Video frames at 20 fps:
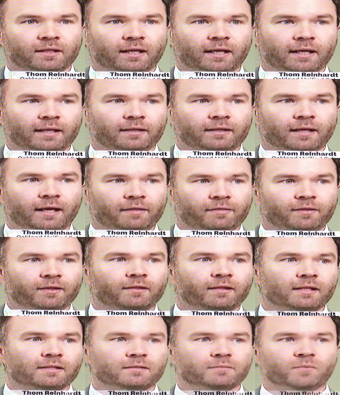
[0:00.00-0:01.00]
And I think
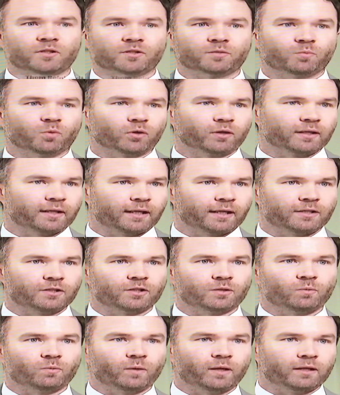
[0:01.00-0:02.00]
that's a much more
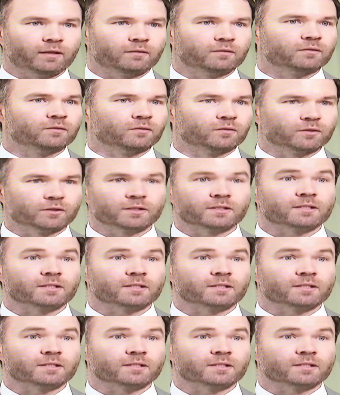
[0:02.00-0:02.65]
engaging way to learn